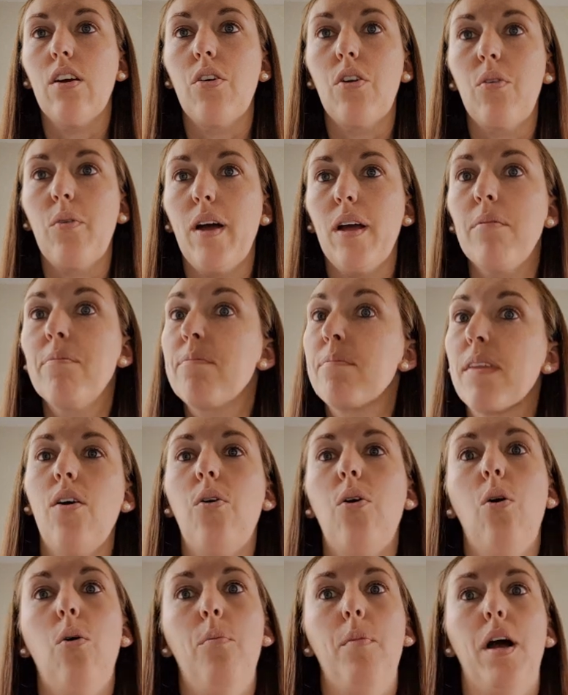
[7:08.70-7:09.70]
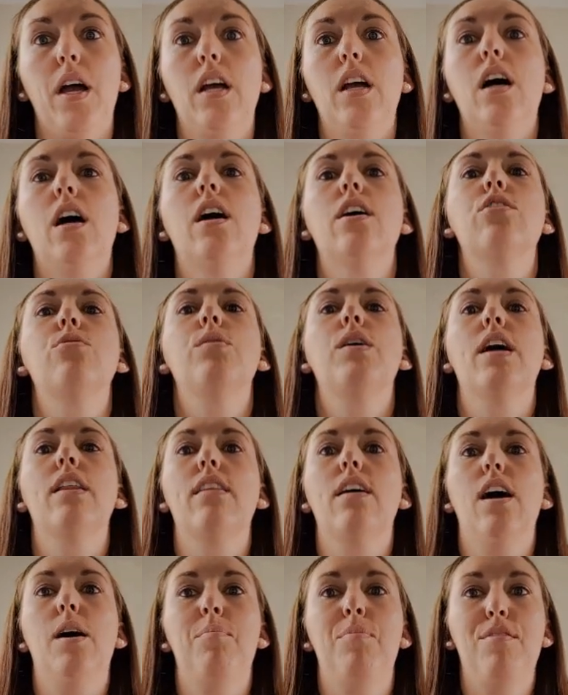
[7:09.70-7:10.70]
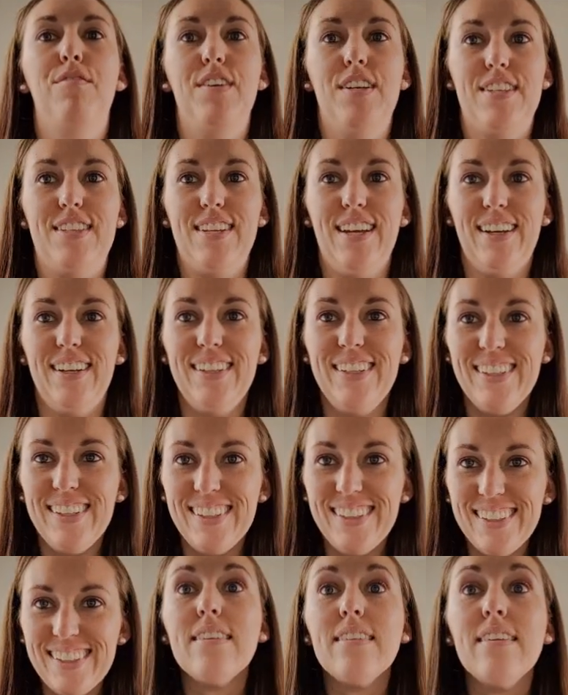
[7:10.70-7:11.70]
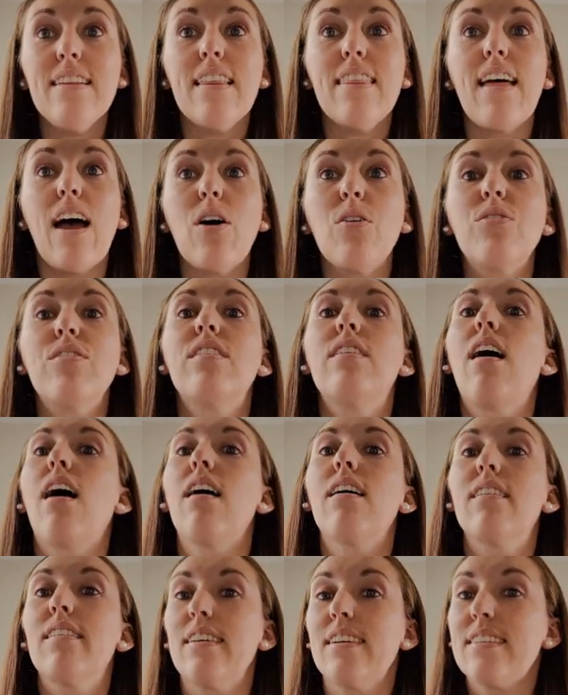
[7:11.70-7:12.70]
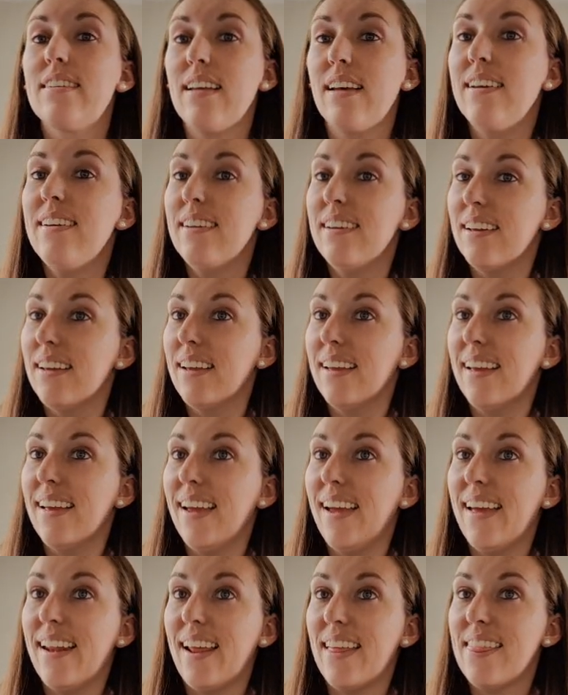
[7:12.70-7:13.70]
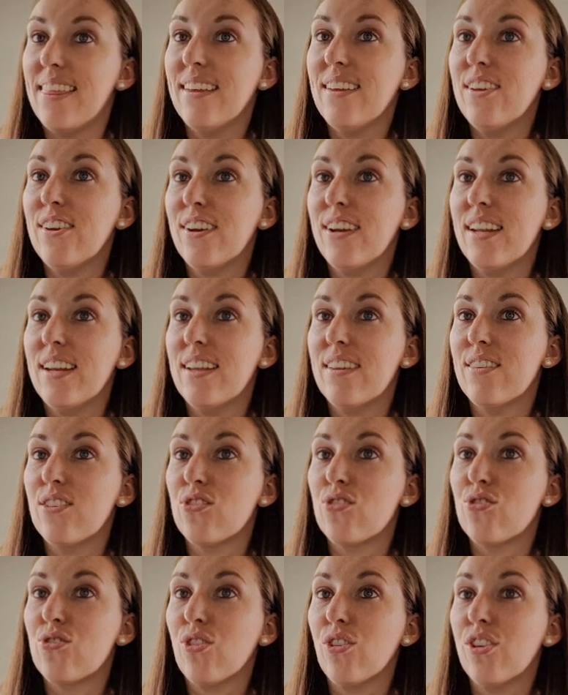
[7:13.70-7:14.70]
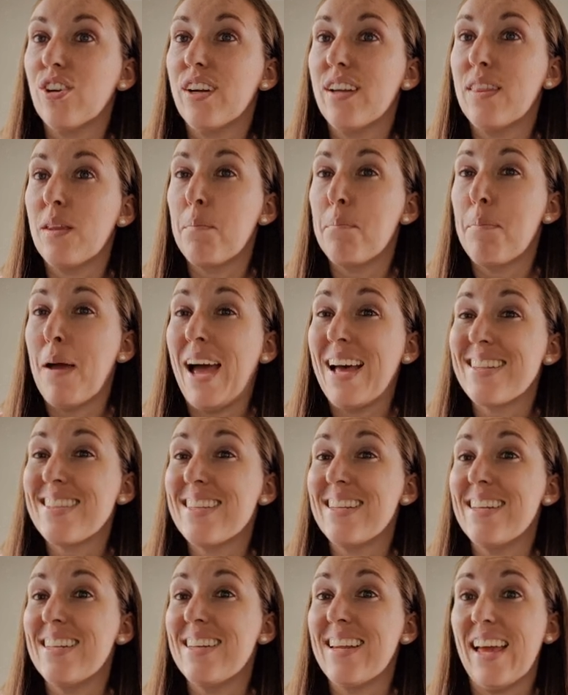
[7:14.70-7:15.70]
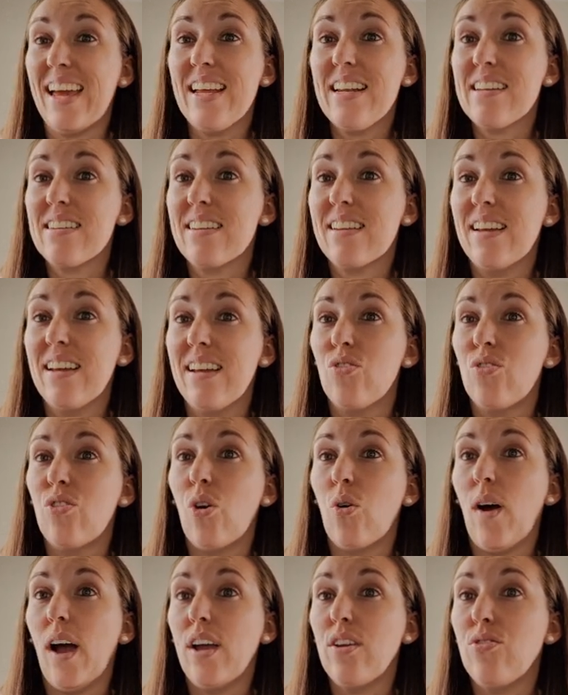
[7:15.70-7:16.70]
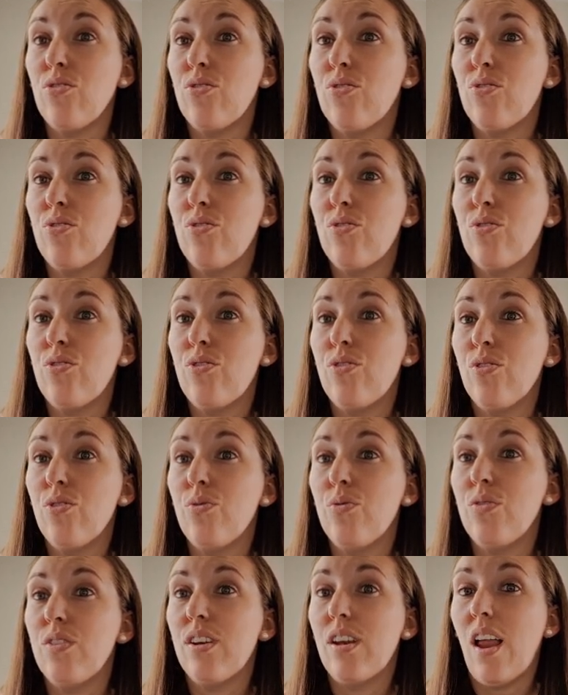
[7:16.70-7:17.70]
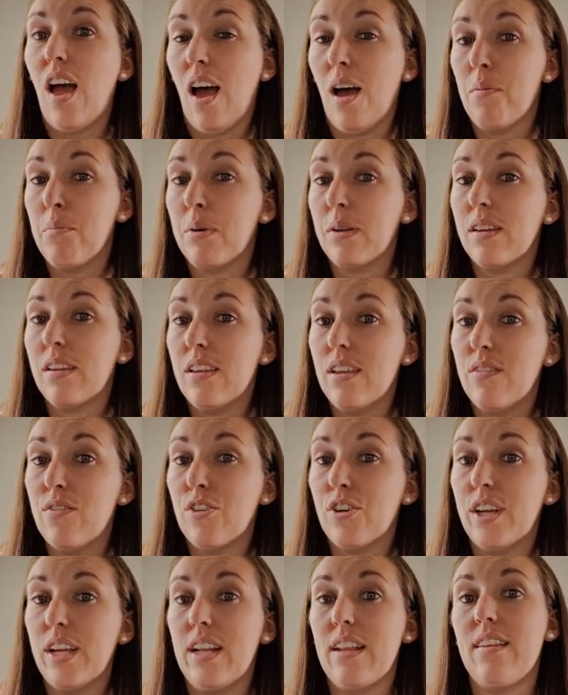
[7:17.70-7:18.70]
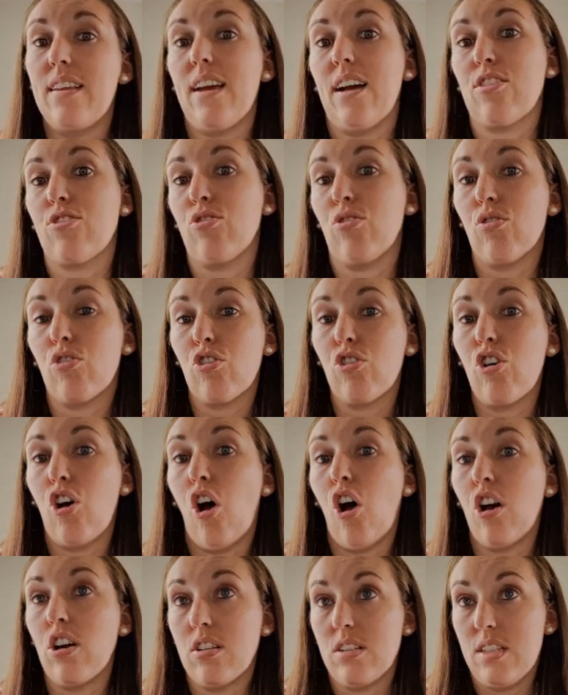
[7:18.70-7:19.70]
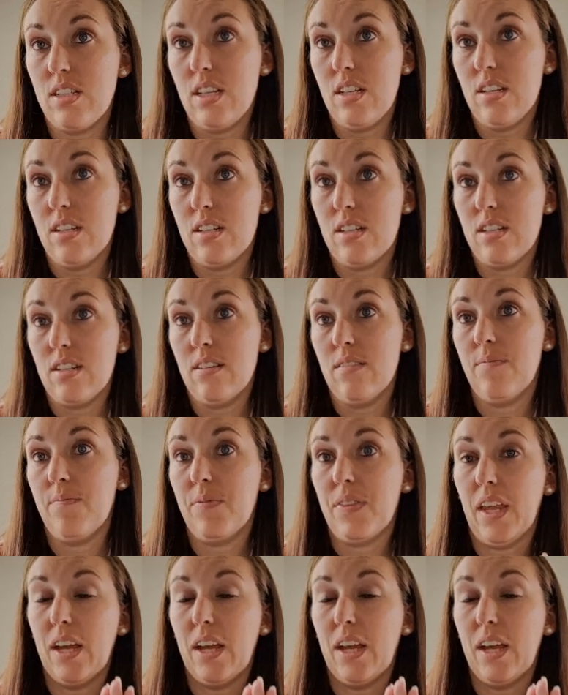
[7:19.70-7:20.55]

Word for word: It ain't going away. Oh my gosh, we got the UPPA Vista. This is a thousand dollars. And I think you're getting the stroller and the bassinet. So I do not believe you're getting the actual car seat.